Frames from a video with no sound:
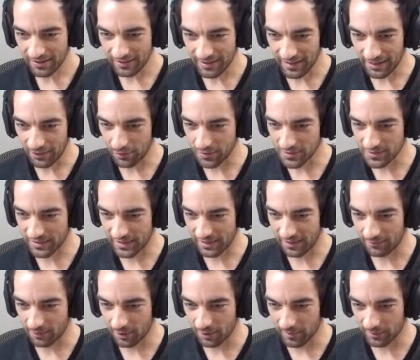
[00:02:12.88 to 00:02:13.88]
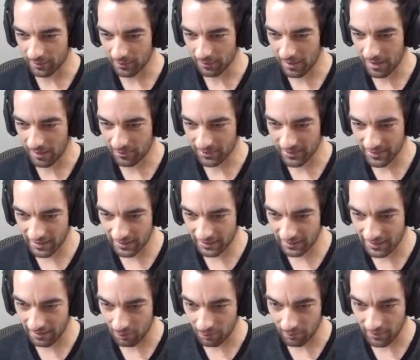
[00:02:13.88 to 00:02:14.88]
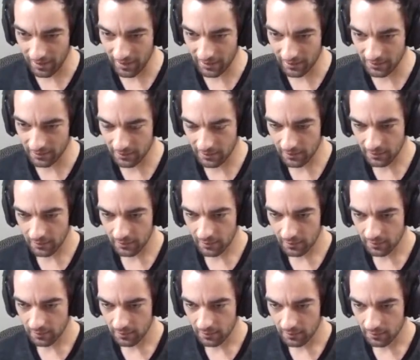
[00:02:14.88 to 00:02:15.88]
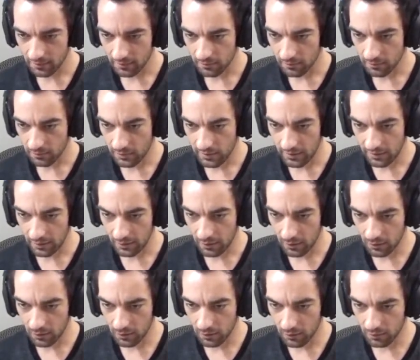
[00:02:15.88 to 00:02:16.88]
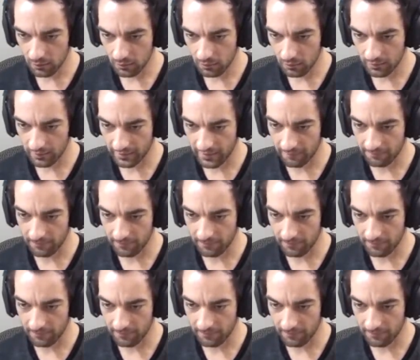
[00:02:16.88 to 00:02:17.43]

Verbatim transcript: okay, I know there's a guy in the very back of the map again. Came in the back. Hello. Gotta get him